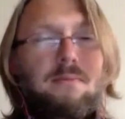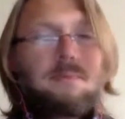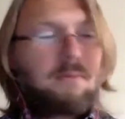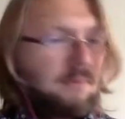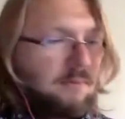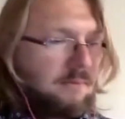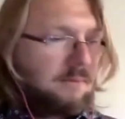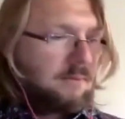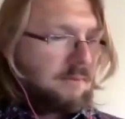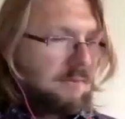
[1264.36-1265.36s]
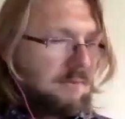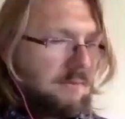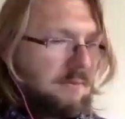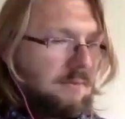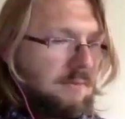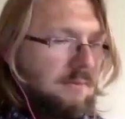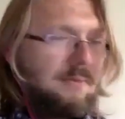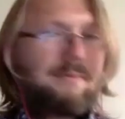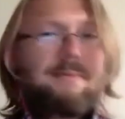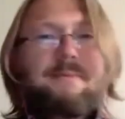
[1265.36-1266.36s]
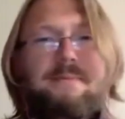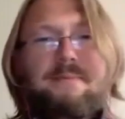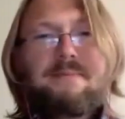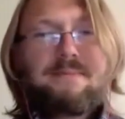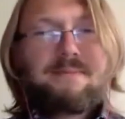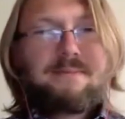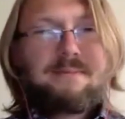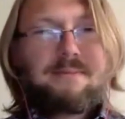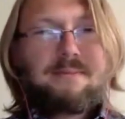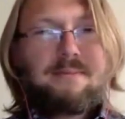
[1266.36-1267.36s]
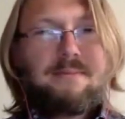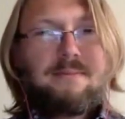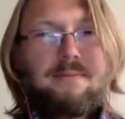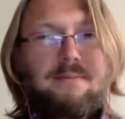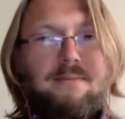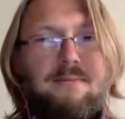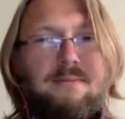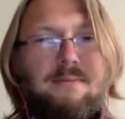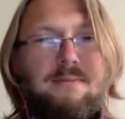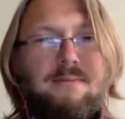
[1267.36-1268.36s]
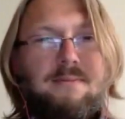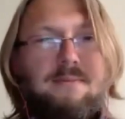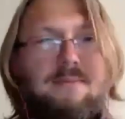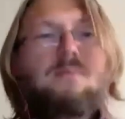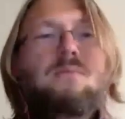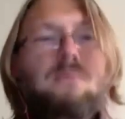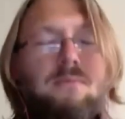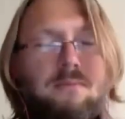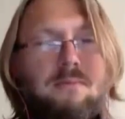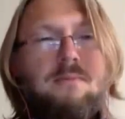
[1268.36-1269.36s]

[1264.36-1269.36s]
(not speaking)